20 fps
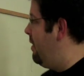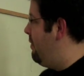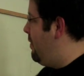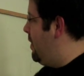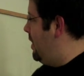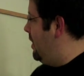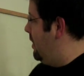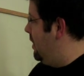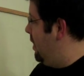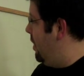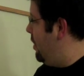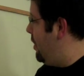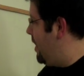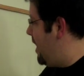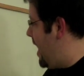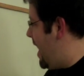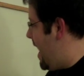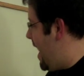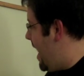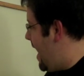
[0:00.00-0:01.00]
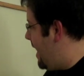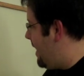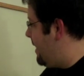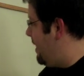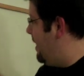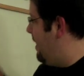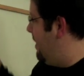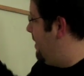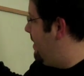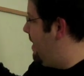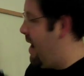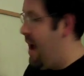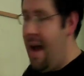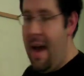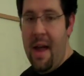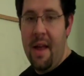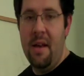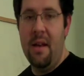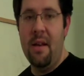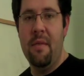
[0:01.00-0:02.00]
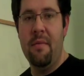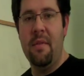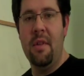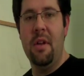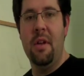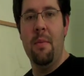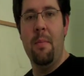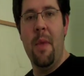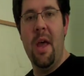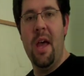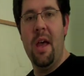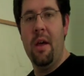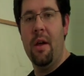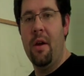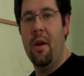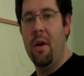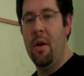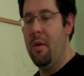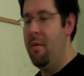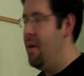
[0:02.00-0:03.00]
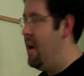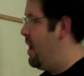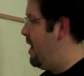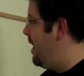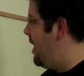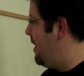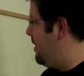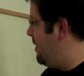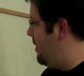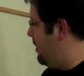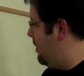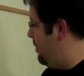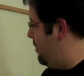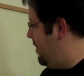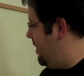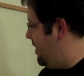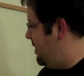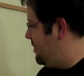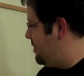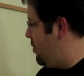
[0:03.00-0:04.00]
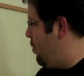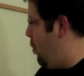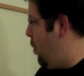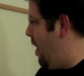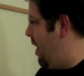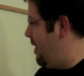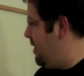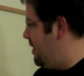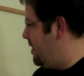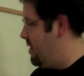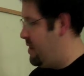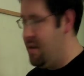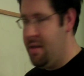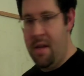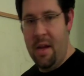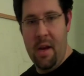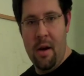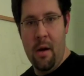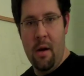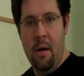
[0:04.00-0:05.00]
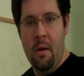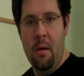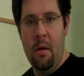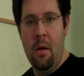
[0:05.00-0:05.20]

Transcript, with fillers: If we look at the height of the demand curve, at these quantities here,